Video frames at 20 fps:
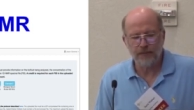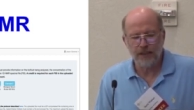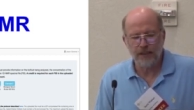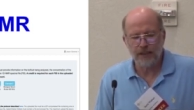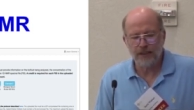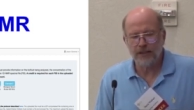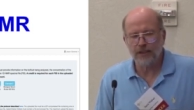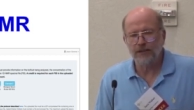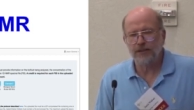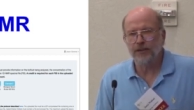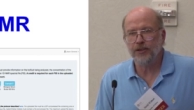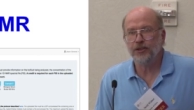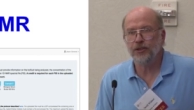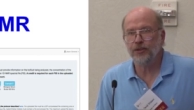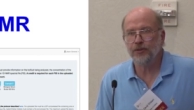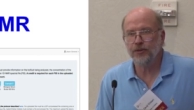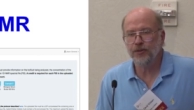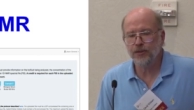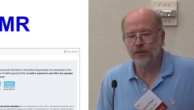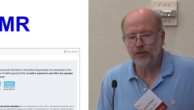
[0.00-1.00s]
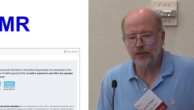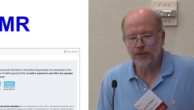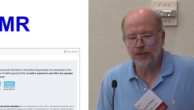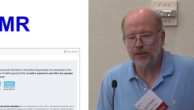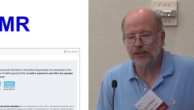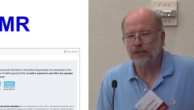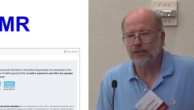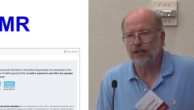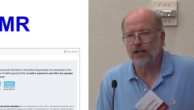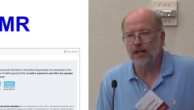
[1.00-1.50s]
And so there are tools
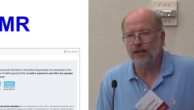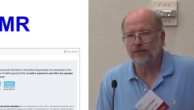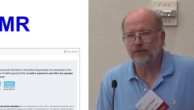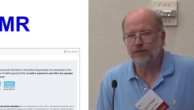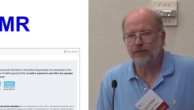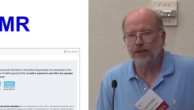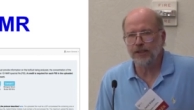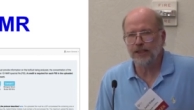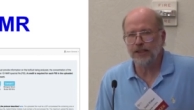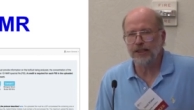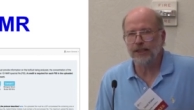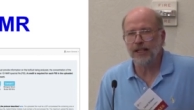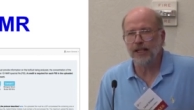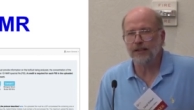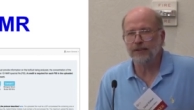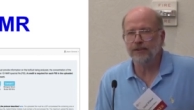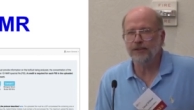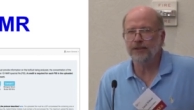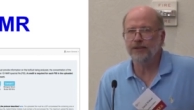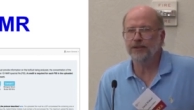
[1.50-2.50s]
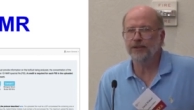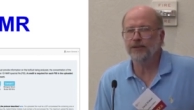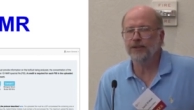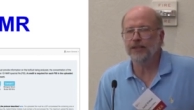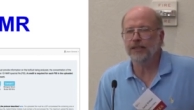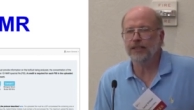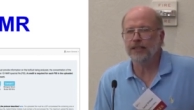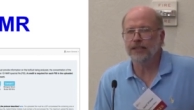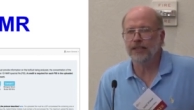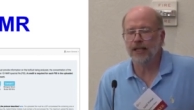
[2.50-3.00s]
and software that allow you to do
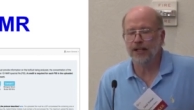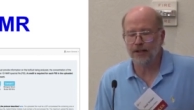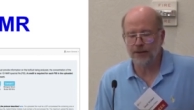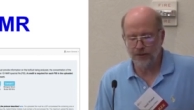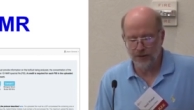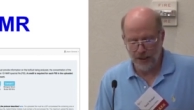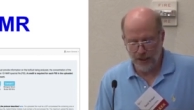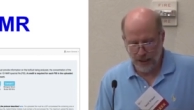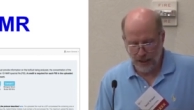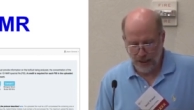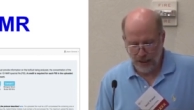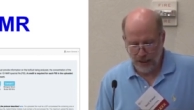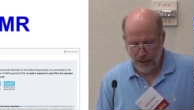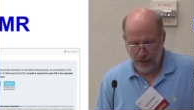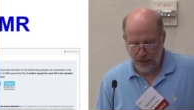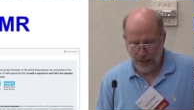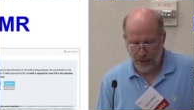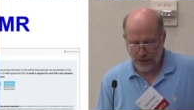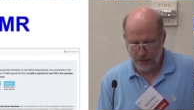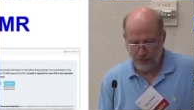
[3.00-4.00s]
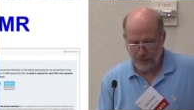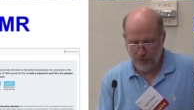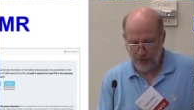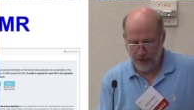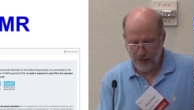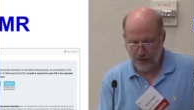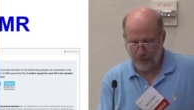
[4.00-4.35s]
this now, that